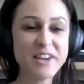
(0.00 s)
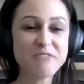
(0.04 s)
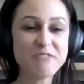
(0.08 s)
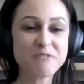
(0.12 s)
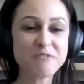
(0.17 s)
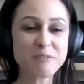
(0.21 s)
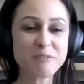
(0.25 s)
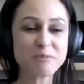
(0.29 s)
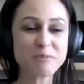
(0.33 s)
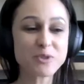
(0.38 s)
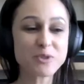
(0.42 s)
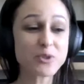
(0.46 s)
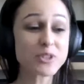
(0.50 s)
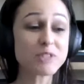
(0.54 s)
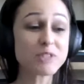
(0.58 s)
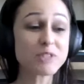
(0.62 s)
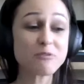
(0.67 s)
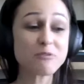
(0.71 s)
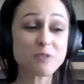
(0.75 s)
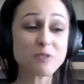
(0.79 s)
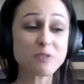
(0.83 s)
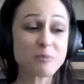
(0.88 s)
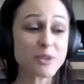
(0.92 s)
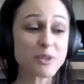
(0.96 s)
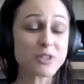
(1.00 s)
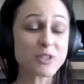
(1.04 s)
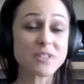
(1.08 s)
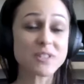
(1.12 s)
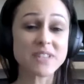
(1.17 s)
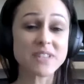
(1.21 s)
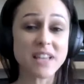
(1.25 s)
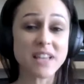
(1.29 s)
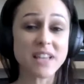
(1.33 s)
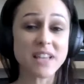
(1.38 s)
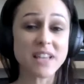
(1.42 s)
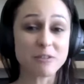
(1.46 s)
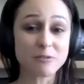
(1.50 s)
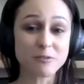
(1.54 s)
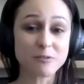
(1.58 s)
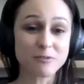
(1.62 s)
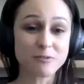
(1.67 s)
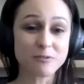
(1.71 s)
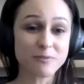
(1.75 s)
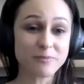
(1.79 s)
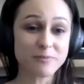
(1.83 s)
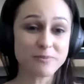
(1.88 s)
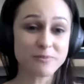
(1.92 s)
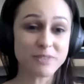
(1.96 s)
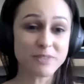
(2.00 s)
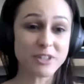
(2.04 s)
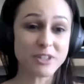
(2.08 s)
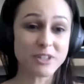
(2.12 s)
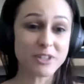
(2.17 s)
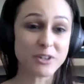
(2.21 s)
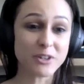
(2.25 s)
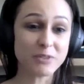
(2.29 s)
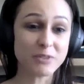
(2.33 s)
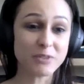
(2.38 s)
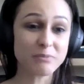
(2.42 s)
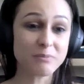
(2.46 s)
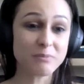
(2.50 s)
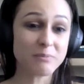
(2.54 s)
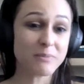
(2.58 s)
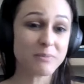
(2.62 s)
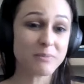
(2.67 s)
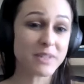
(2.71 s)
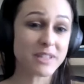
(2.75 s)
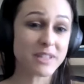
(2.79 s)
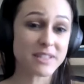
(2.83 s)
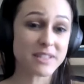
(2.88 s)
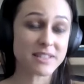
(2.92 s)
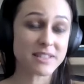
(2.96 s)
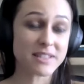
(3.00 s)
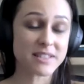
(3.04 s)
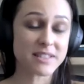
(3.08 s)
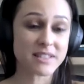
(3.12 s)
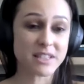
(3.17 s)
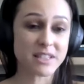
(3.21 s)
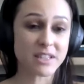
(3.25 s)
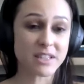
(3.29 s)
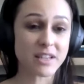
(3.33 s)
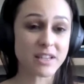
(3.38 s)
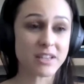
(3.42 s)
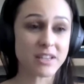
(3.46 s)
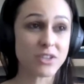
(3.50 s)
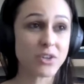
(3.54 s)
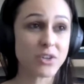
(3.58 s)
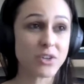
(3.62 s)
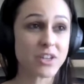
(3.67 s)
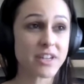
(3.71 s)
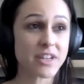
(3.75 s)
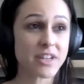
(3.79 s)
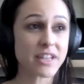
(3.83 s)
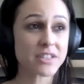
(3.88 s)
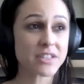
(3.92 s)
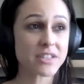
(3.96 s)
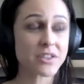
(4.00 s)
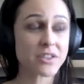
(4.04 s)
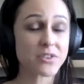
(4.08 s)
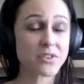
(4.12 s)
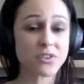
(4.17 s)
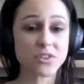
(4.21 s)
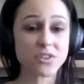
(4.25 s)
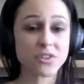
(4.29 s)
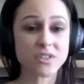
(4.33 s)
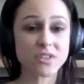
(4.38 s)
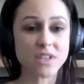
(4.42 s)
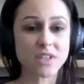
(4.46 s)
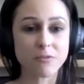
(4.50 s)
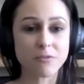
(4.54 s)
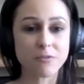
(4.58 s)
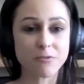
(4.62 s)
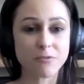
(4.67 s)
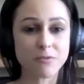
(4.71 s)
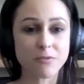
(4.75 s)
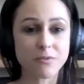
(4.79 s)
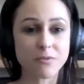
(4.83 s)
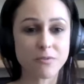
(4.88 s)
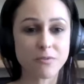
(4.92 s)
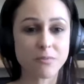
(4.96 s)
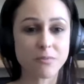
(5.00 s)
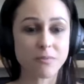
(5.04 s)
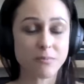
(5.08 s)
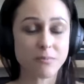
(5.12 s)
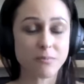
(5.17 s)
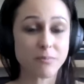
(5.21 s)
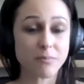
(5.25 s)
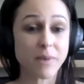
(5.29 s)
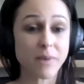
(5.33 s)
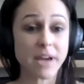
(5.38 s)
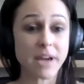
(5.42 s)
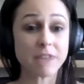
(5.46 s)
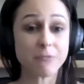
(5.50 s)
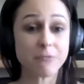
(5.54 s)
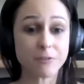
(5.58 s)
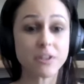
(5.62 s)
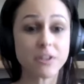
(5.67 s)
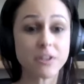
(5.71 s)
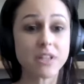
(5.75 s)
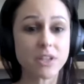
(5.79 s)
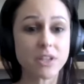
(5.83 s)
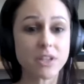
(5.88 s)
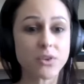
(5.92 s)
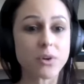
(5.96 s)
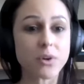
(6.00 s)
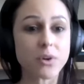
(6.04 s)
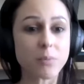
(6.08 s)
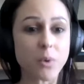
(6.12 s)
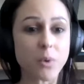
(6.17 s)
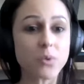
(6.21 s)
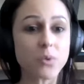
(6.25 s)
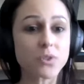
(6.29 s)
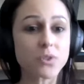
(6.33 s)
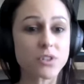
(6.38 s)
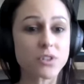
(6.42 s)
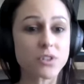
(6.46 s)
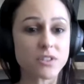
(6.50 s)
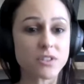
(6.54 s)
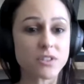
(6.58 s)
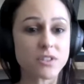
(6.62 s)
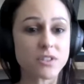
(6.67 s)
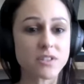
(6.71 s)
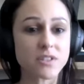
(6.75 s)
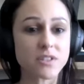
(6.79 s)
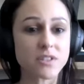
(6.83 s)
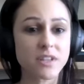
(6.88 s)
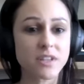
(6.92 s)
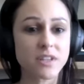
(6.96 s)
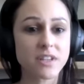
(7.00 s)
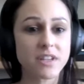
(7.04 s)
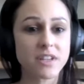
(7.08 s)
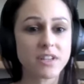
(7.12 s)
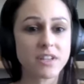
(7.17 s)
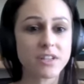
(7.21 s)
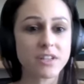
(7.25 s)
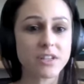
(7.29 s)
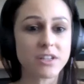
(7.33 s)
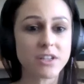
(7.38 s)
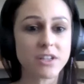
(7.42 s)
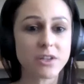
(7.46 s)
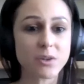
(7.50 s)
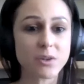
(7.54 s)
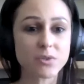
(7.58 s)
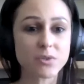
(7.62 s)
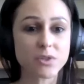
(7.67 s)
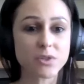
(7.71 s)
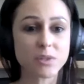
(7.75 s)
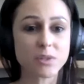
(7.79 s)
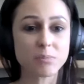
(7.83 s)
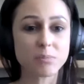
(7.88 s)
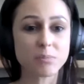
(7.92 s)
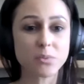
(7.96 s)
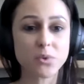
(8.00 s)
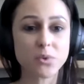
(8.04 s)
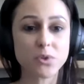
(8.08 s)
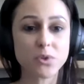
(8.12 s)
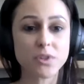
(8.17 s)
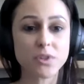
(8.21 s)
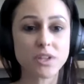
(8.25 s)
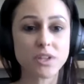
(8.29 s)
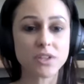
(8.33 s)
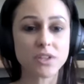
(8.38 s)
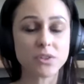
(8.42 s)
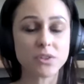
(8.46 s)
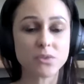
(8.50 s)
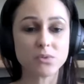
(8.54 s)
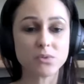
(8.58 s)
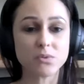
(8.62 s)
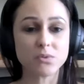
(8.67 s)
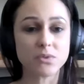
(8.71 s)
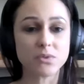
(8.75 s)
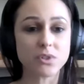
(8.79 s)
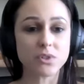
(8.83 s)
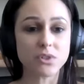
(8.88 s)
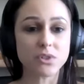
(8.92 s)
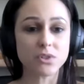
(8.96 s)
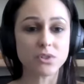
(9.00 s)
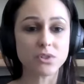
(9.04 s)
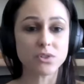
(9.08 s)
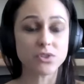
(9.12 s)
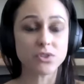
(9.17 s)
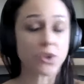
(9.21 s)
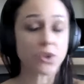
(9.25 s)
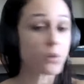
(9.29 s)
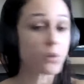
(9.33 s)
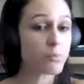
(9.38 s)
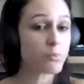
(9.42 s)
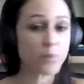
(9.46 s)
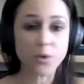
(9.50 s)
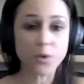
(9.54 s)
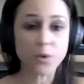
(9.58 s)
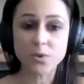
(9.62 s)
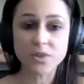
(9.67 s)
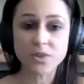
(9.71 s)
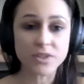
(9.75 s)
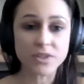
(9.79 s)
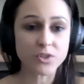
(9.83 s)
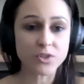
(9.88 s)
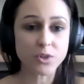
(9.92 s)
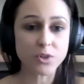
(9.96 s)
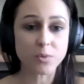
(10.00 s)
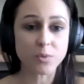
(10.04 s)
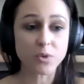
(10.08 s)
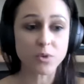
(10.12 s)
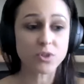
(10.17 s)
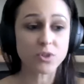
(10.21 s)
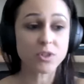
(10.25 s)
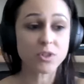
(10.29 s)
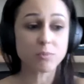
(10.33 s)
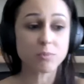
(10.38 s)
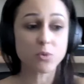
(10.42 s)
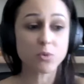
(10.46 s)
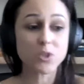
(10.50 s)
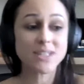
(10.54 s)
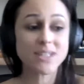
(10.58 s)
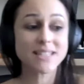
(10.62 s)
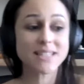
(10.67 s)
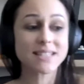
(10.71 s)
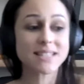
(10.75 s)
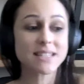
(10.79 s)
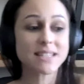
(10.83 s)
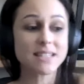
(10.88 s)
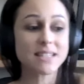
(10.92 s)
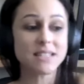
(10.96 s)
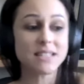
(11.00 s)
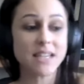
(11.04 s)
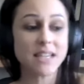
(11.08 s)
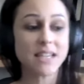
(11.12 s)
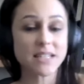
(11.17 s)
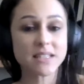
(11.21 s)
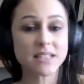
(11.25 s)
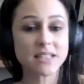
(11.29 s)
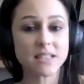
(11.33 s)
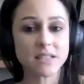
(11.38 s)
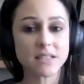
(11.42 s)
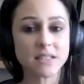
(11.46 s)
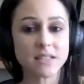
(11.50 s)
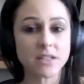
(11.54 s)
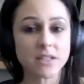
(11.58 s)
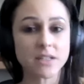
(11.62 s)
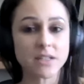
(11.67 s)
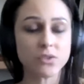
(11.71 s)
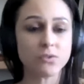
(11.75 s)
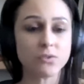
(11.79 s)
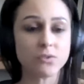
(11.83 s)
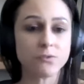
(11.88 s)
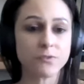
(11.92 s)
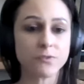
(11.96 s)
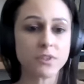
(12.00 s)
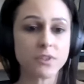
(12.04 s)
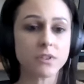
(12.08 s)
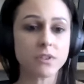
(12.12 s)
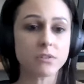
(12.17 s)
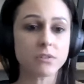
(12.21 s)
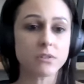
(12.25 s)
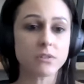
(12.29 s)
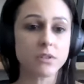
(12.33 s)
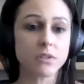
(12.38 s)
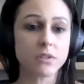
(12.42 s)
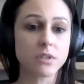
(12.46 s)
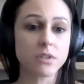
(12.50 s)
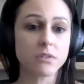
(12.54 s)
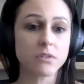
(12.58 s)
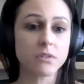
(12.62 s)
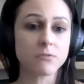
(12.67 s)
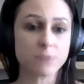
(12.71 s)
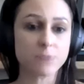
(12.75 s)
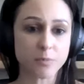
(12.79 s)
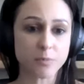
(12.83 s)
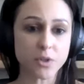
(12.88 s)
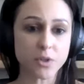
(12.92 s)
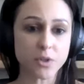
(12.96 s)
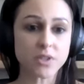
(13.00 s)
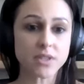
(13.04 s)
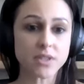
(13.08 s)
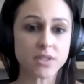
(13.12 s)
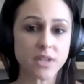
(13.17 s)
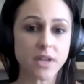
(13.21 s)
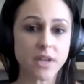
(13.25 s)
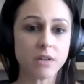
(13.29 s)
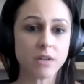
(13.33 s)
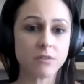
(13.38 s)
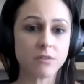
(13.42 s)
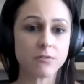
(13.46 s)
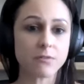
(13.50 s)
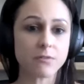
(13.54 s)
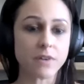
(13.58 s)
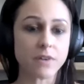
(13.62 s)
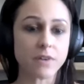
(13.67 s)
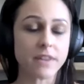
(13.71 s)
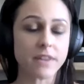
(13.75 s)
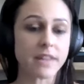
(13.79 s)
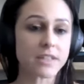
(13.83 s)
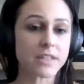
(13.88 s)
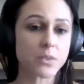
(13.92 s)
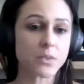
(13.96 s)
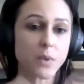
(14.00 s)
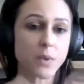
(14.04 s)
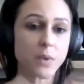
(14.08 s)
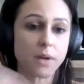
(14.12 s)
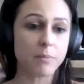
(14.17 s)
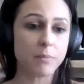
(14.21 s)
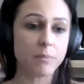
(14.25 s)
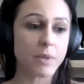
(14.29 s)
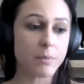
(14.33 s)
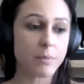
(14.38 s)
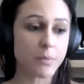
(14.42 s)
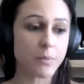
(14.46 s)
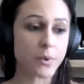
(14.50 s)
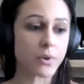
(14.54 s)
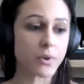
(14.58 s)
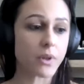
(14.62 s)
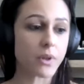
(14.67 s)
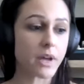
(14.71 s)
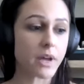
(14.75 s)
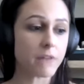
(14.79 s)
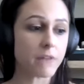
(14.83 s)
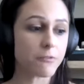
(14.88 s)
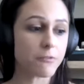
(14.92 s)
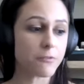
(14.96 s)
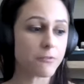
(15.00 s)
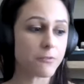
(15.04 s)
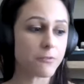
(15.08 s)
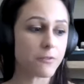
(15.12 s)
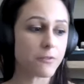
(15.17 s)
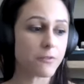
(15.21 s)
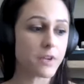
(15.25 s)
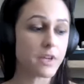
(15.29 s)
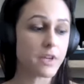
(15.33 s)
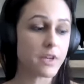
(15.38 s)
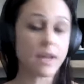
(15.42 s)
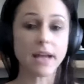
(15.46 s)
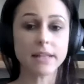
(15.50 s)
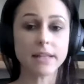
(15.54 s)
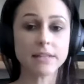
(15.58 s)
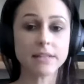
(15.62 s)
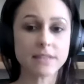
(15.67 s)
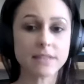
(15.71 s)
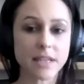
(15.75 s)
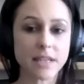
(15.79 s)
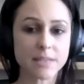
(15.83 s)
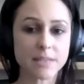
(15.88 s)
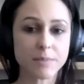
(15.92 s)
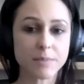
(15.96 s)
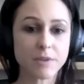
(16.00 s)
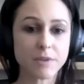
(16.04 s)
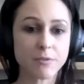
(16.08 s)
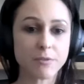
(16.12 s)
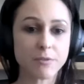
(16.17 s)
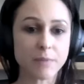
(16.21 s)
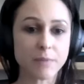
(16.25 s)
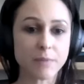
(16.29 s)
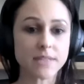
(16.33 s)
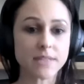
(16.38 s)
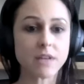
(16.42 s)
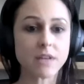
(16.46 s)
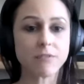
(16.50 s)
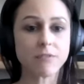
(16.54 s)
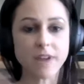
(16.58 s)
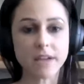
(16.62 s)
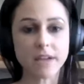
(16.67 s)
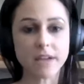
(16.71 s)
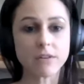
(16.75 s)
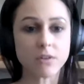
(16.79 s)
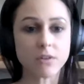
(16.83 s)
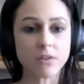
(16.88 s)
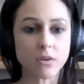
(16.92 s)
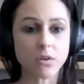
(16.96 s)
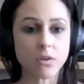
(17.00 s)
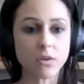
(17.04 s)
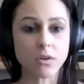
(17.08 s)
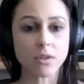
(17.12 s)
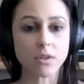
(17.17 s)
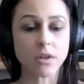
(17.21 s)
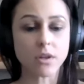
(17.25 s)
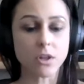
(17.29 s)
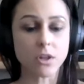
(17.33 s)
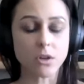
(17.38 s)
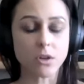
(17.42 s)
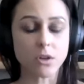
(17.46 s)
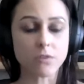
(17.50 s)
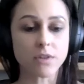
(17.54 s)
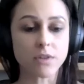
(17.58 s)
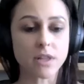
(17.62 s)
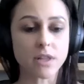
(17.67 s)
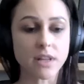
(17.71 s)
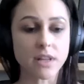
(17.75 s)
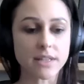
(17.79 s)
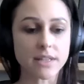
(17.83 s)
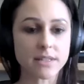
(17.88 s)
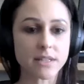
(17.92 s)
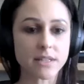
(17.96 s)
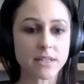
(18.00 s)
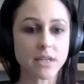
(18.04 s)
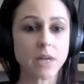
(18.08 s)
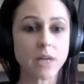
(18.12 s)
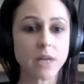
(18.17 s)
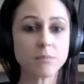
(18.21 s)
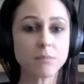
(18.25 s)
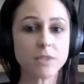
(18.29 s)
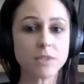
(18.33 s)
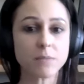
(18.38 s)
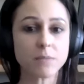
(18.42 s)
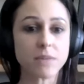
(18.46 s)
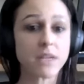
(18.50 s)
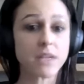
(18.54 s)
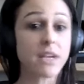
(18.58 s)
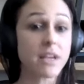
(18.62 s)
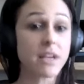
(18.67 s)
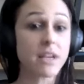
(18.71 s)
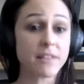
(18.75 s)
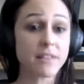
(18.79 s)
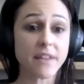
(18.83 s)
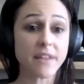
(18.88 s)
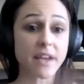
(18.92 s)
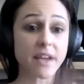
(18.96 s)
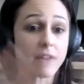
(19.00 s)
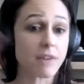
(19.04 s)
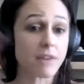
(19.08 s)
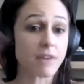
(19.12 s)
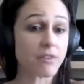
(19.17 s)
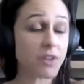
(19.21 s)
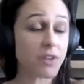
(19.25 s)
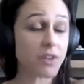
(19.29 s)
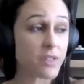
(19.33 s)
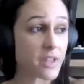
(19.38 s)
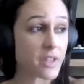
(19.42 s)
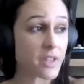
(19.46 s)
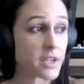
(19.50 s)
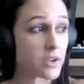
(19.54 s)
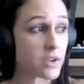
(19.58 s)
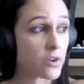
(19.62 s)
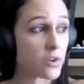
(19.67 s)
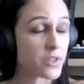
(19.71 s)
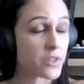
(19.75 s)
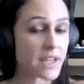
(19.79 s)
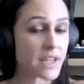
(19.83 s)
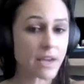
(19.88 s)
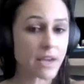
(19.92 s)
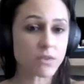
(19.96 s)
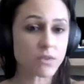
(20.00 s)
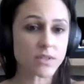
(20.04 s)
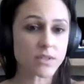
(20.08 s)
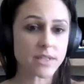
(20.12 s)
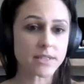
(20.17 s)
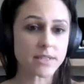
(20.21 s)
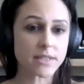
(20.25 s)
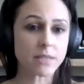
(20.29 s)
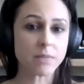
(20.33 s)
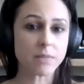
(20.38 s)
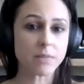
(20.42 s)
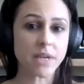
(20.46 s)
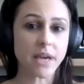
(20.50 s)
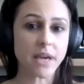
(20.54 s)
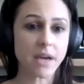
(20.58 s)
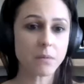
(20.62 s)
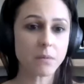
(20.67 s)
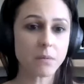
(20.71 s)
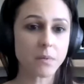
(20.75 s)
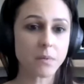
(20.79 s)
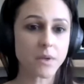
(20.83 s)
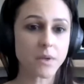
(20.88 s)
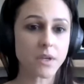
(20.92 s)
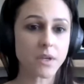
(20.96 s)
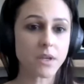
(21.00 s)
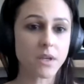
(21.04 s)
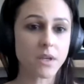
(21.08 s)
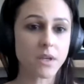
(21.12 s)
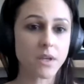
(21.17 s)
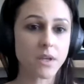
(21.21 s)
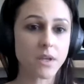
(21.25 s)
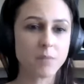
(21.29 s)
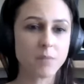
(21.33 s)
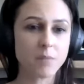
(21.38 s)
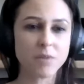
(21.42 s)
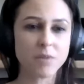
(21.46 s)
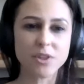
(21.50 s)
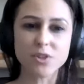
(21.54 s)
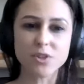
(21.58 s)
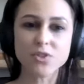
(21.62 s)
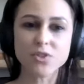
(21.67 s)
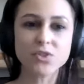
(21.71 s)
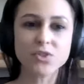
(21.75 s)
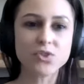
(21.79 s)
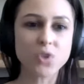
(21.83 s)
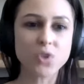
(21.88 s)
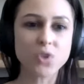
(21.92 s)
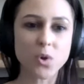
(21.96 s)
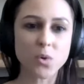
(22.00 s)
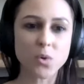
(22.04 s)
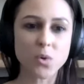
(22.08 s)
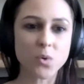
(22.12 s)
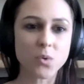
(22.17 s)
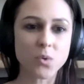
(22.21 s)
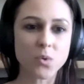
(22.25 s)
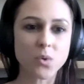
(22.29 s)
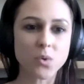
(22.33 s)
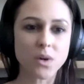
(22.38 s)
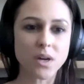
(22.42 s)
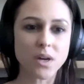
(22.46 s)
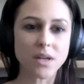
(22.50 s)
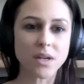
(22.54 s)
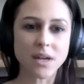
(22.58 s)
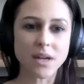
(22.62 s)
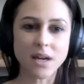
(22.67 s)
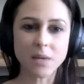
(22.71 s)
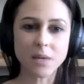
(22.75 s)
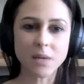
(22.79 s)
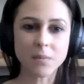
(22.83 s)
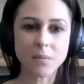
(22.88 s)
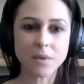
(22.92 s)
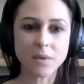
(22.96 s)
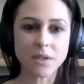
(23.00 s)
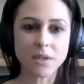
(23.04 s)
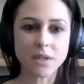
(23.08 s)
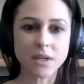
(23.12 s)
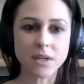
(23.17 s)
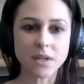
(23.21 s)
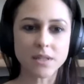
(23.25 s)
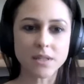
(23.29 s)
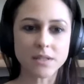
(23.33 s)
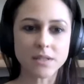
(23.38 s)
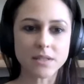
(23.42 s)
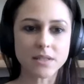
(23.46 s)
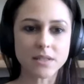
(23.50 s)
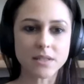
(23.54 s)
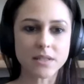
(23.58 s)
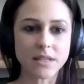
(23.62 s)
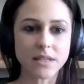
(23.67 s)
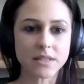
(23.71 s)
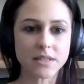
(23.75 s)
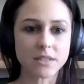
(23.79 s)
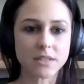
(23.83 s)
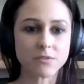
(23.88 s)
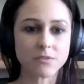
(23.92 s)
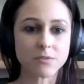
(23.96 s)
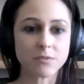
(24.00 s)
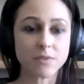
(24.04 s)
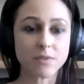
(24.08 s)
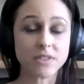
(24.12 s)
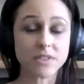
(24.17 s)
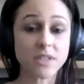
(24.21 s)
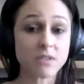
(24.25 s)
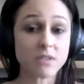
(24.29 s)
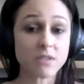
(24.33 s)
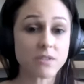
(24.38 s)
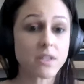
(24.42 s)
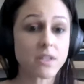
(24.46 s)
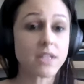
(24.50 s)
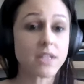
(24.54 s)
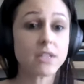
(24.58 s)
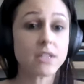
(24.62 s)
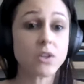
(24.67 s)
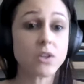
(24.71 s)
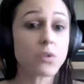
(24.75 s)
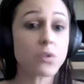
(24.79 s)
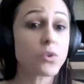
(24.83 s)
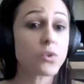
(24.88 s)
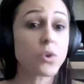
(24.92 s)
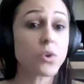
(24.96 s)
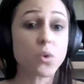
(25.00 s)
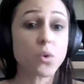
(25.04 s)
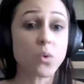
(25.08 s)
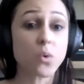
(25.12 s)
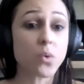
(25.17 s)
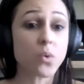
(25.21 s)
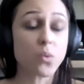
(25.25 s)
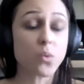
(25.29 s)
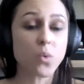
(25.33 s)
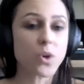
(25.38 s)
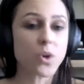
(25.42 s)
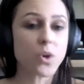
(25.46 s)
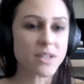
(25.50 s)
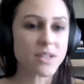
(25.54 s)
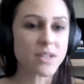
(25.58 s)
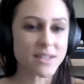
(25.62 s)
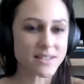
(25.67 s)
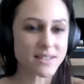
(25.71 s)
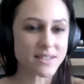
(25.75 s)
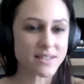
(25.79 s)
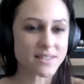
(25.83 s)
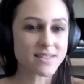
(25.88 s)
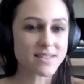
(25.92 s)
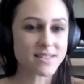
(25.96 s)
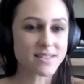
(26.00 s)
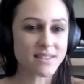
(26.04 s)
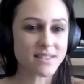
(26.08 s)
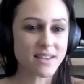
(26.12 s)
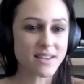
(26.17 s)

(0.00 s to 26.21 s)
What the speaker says: from source and from yourself, because you connect to yourself by feeling your emotions, so the more that you don't process your emotions, the more disconnected that you feel from yourself. And that's why people, at least I speak for myself and a lot of the clients that come to me, they have everything on the outside to be happy, but they're so unhappy and disconnected from themselves, and they don't know what it is.